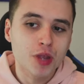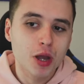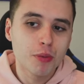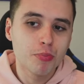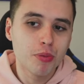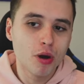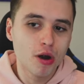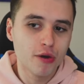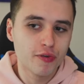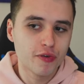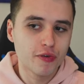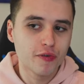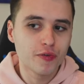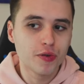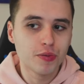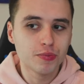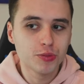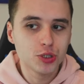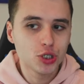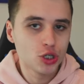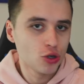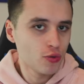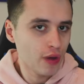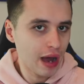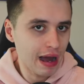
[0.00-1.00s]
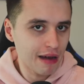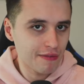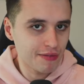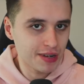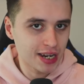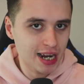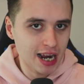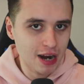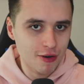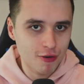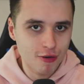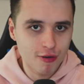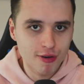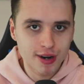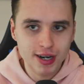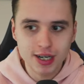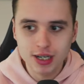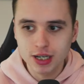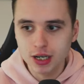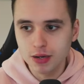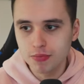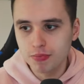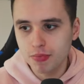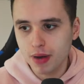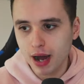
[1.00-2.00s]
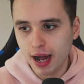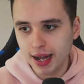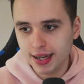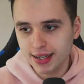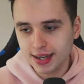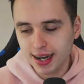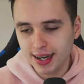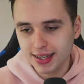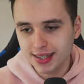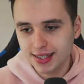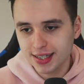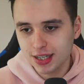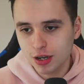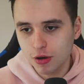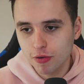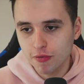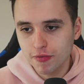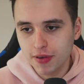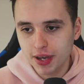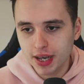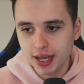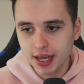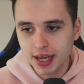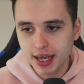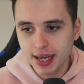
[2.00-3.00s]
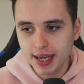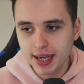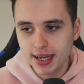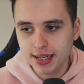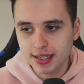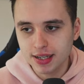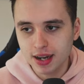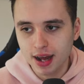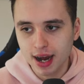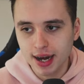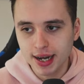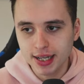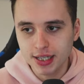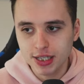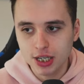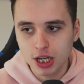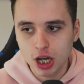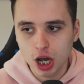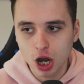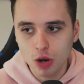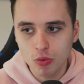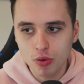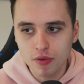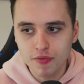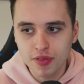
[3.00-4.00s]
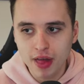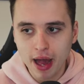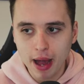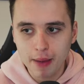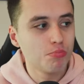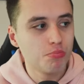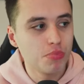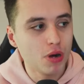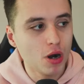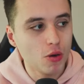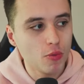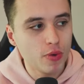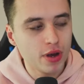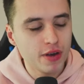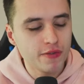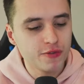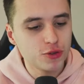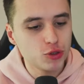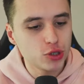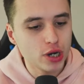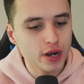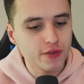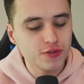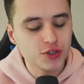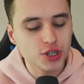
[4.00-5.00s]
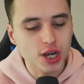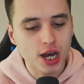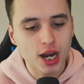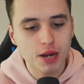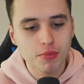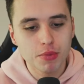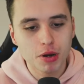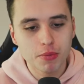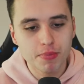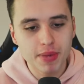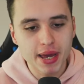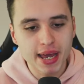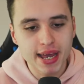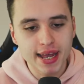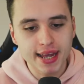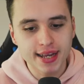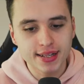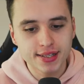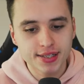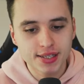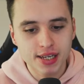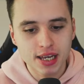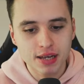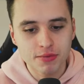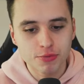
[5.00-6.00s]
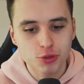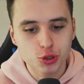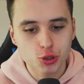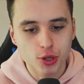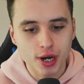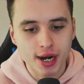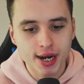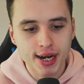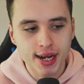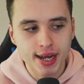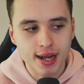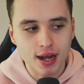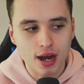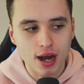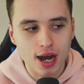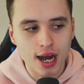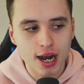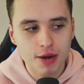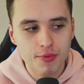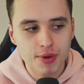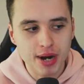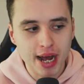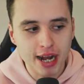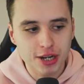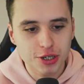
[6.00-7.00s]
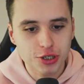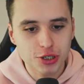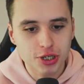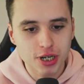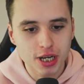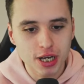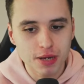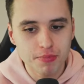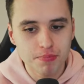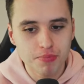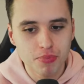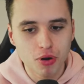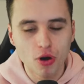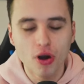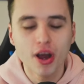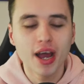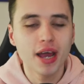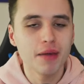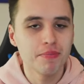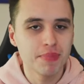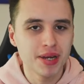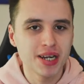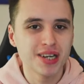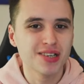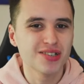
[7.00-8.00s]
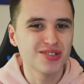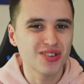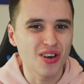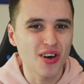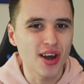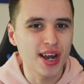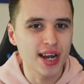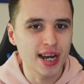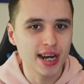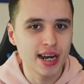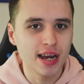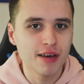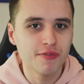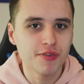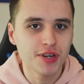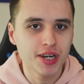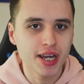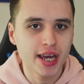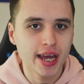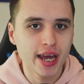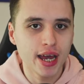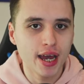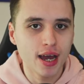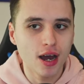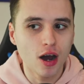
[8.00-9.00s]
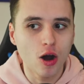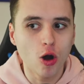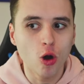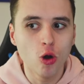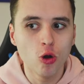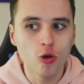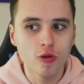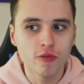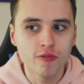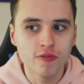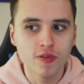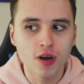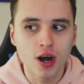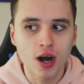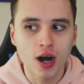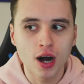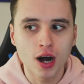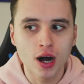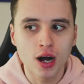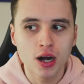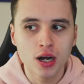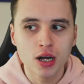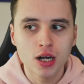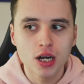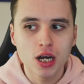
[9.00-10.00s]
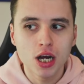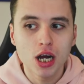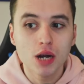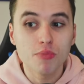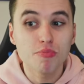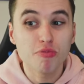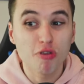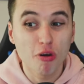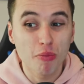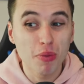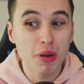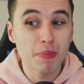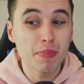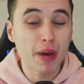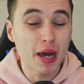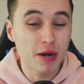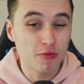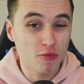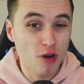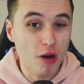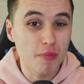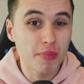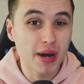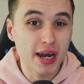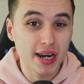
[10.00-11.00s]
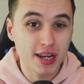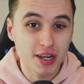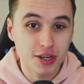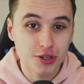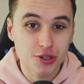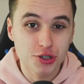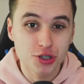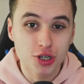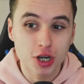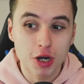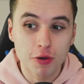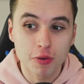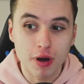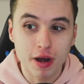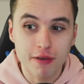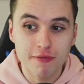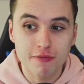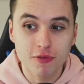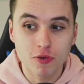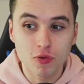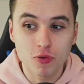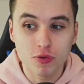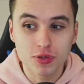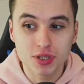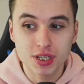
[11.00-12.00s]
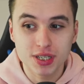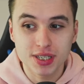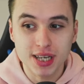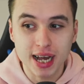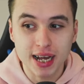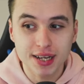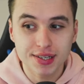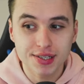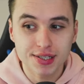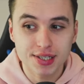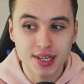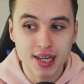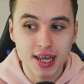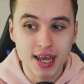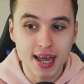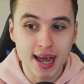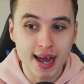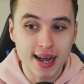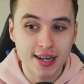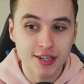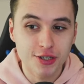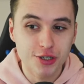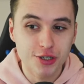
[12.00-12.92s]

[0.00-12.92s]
both of them do have an error in them. I still think he is likely to go with that, but with Trevoh Chalobah being in team training, I would actually put him in the starting 11 here over probably Benoit Badiashile. I thought De Zassi and